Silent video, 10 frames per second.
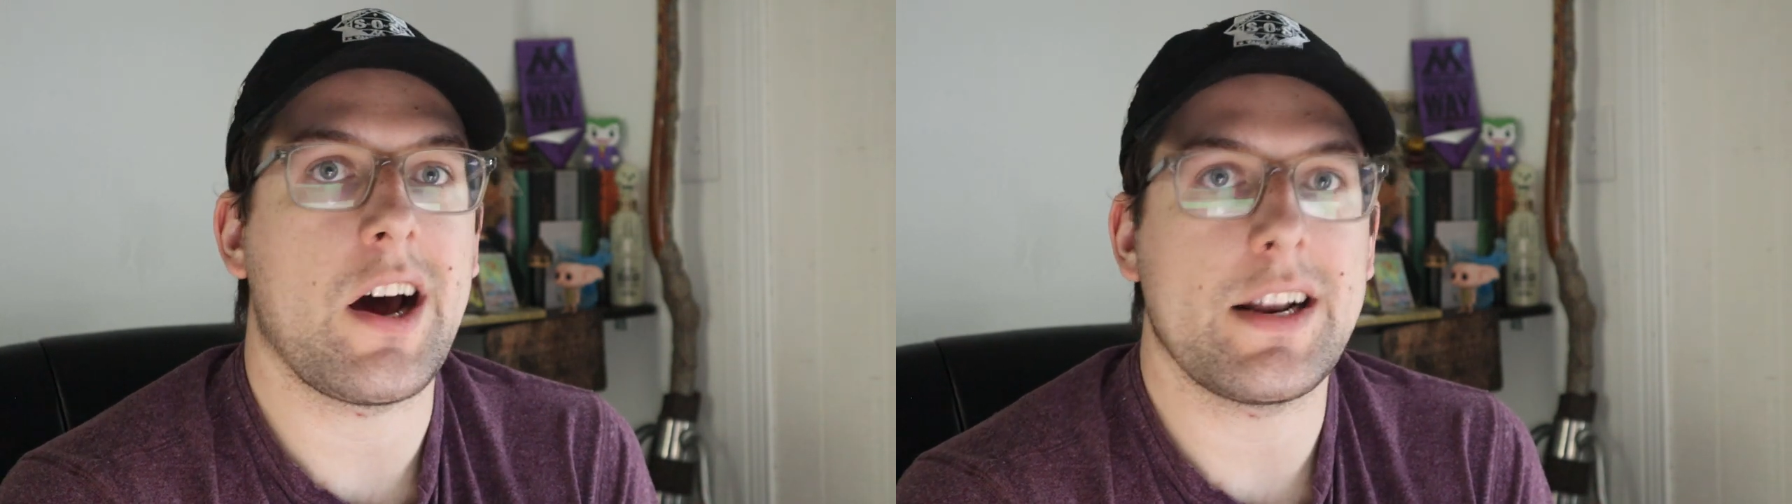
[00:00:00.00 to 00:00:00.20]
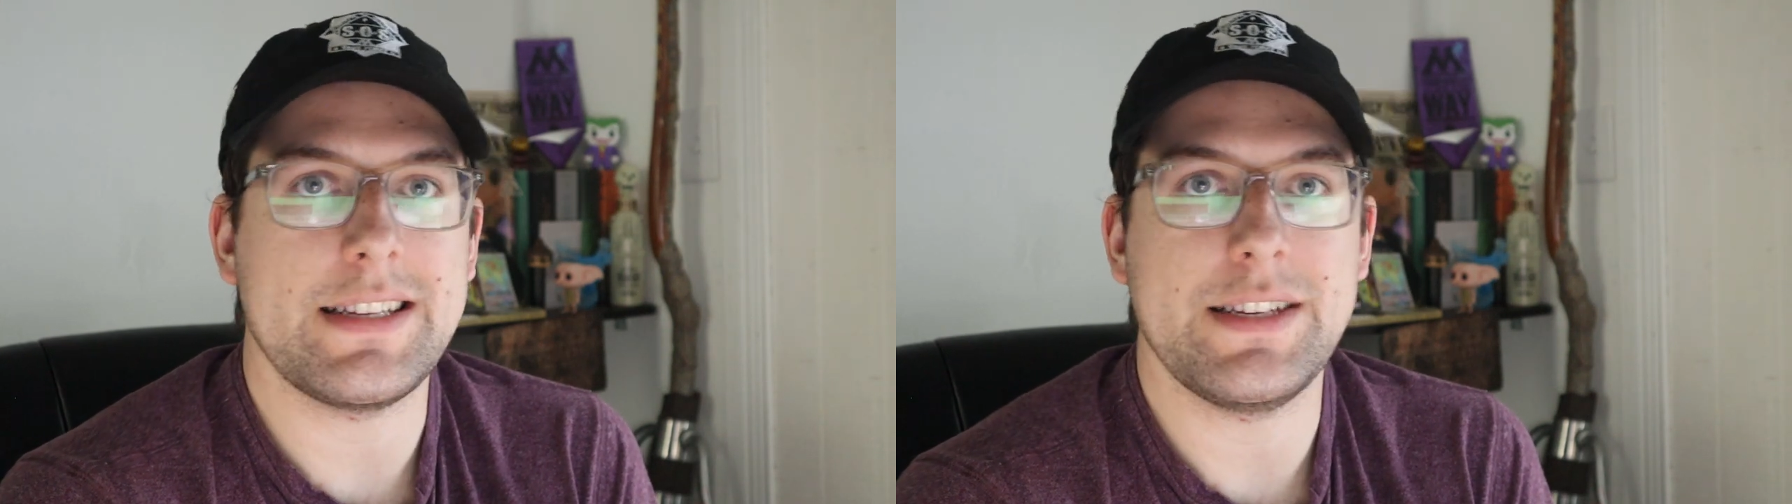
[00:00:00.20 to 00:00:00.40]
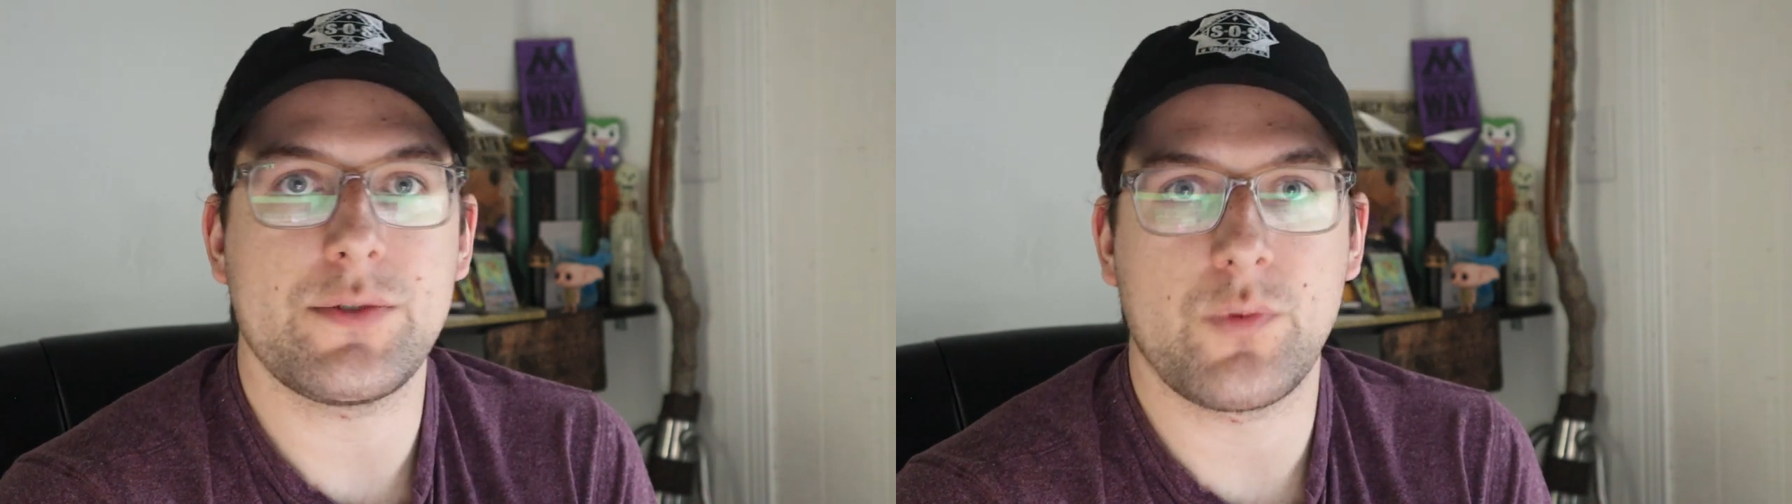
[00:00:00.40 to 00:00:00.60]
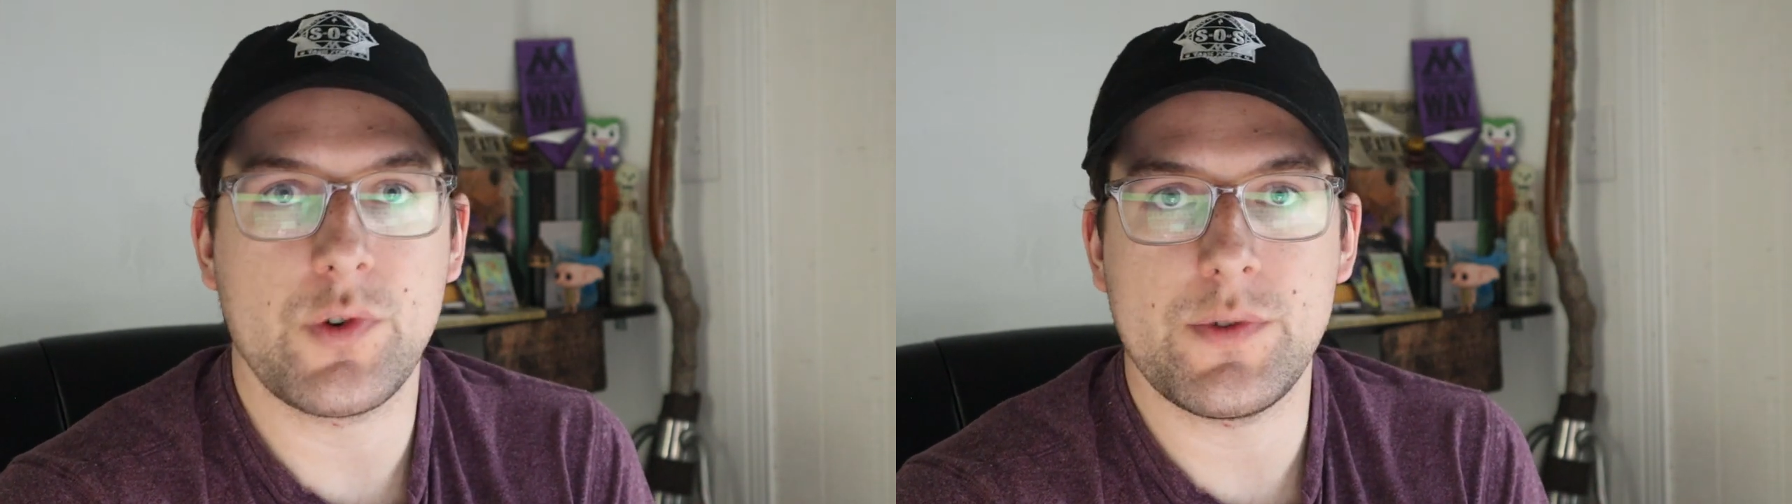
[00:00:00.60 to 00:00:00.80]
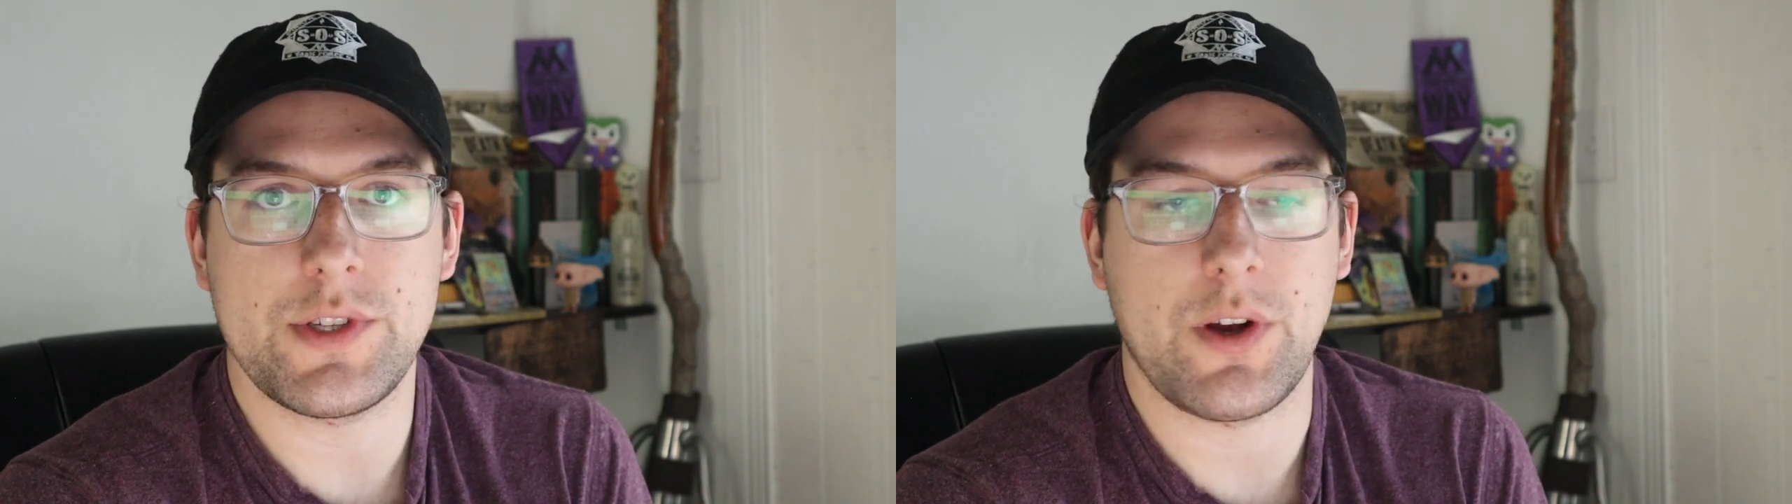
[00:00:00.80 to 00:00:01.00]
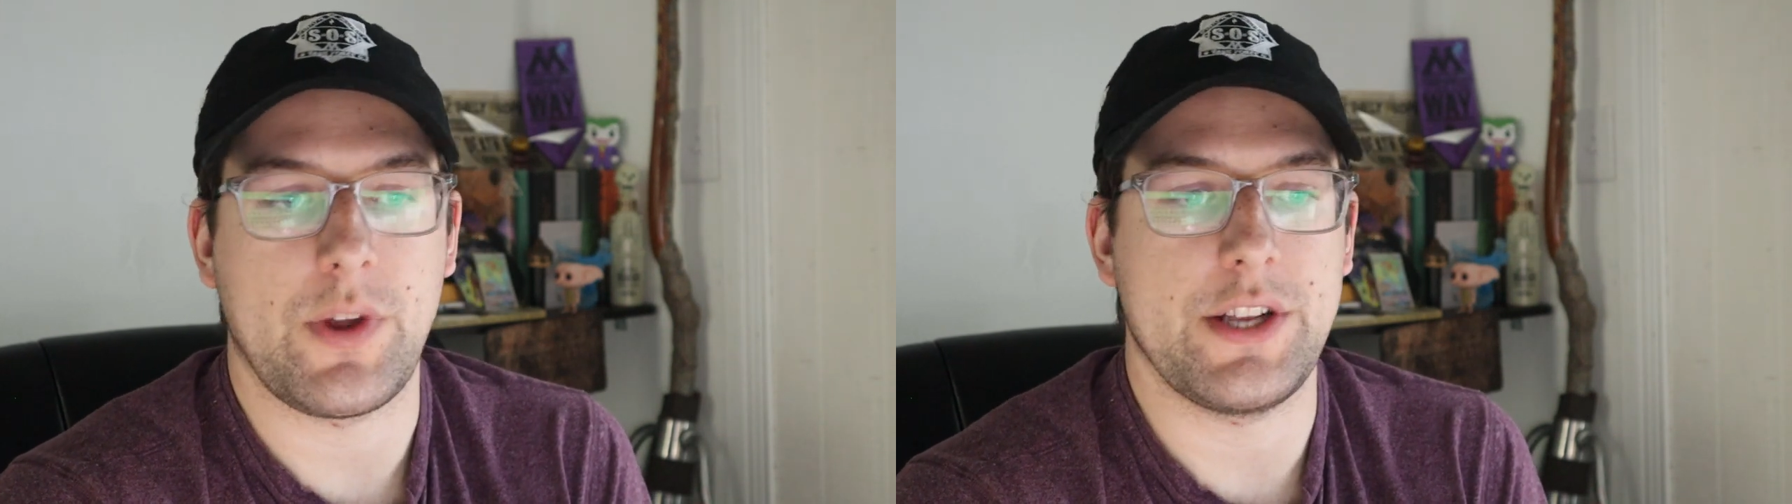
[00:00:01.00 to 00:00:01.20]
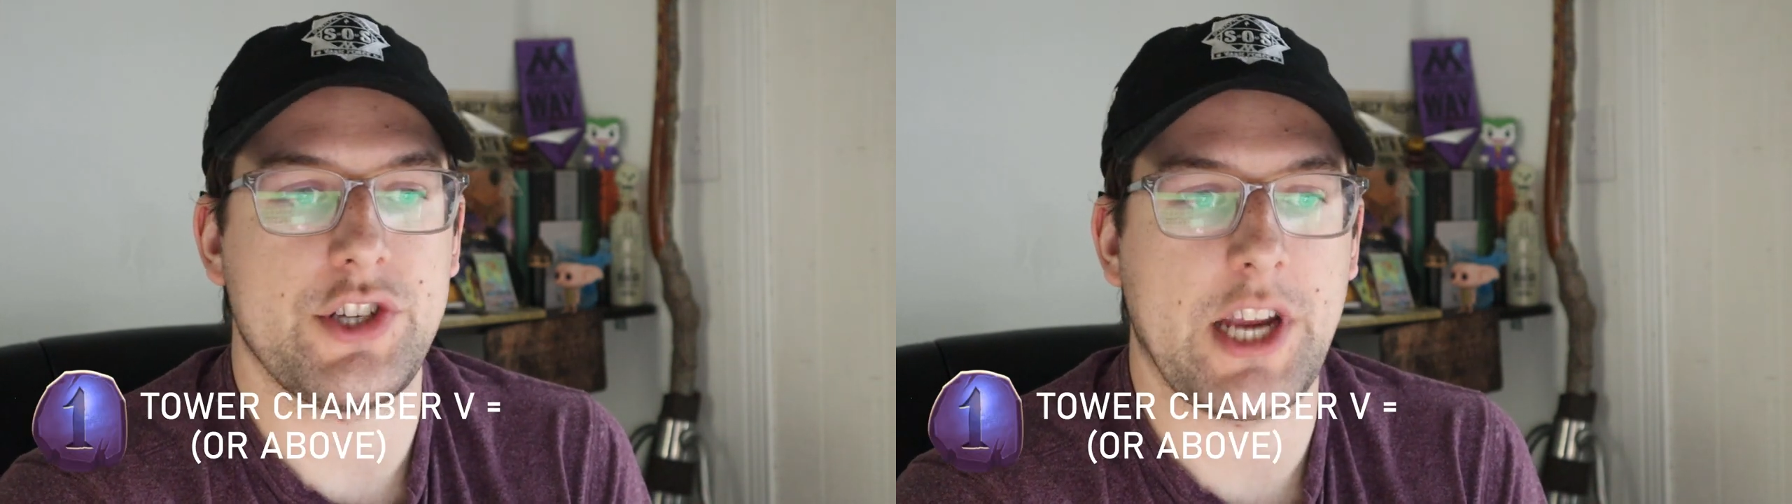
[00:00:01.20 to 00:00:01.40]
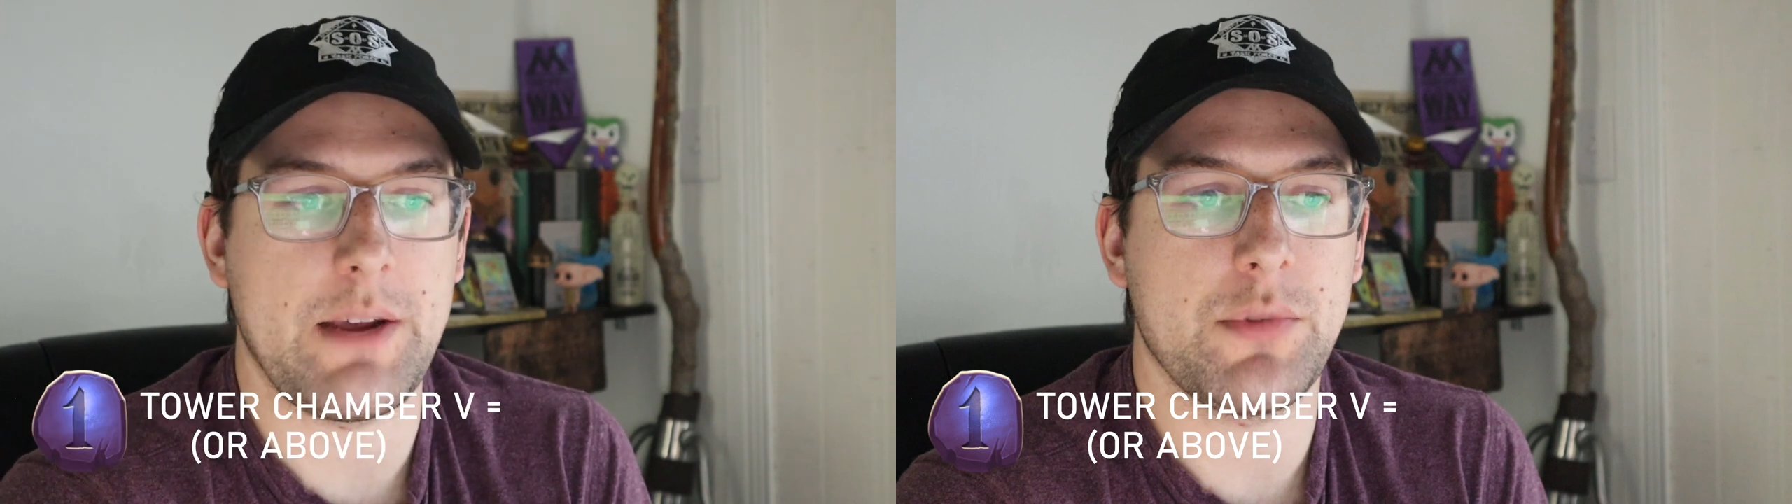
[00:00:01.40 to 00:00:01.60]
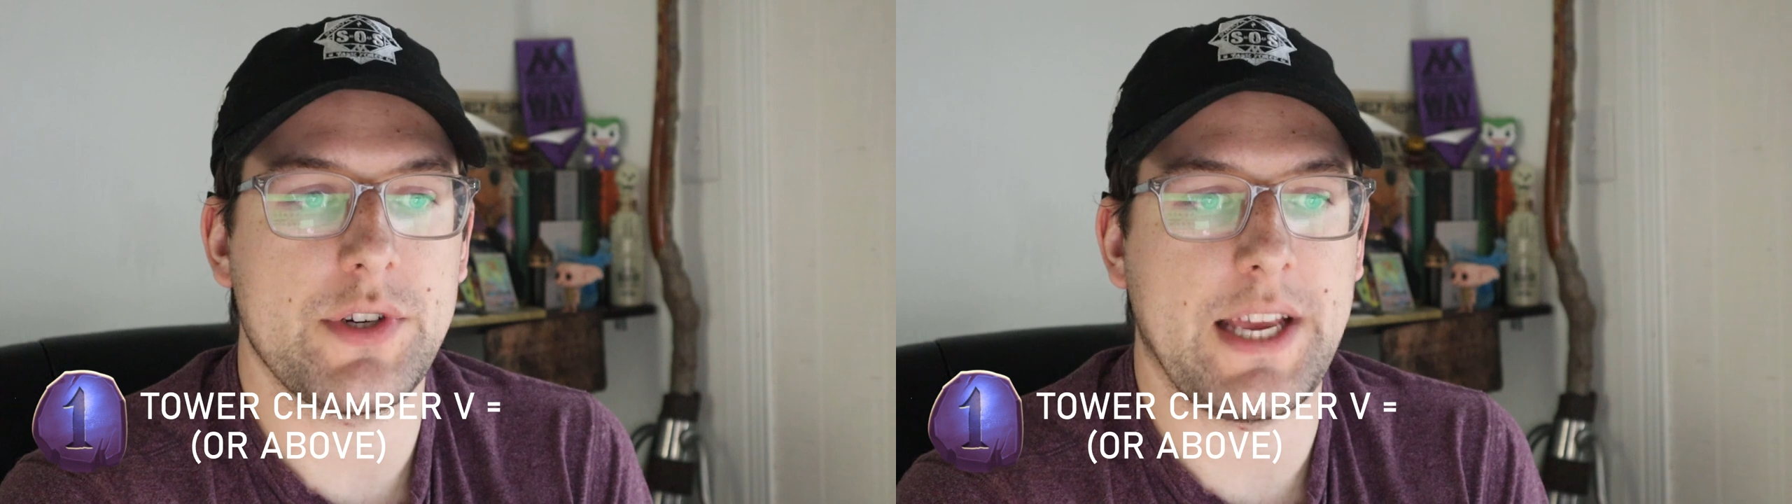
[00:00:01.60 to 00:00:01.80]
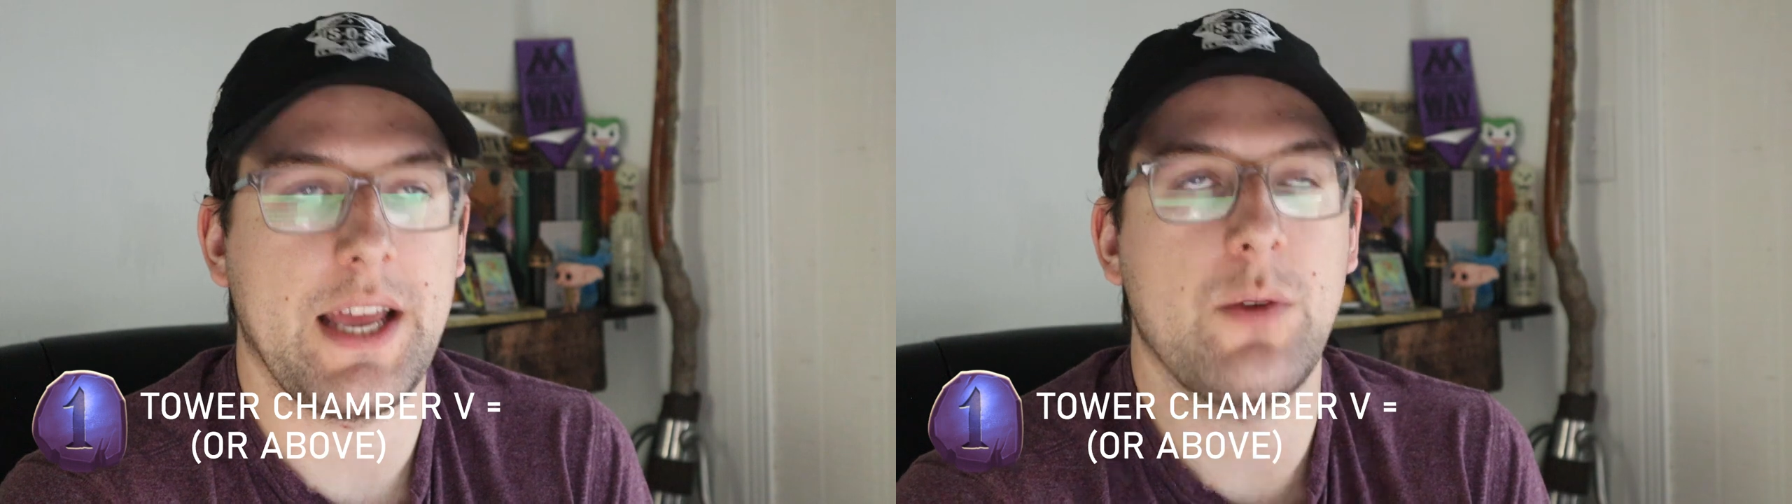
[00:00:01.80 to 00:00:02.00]
oddities runestone in chamber
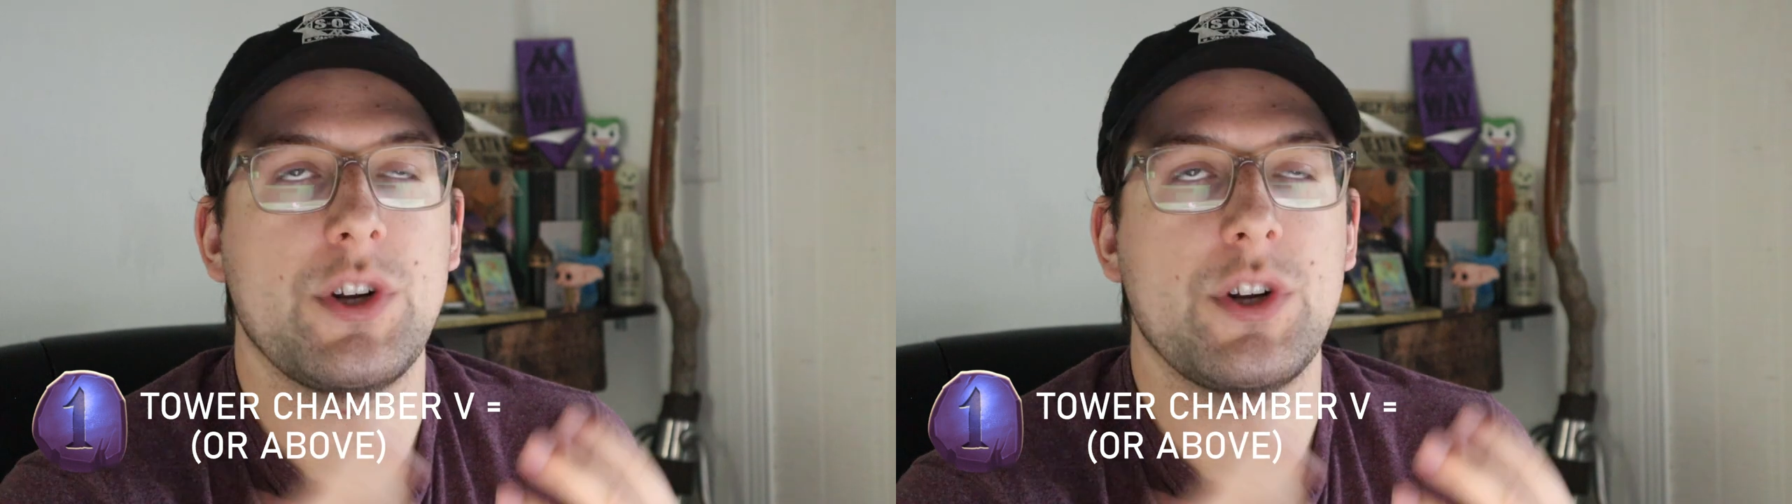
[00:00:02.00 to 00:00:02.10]
ten,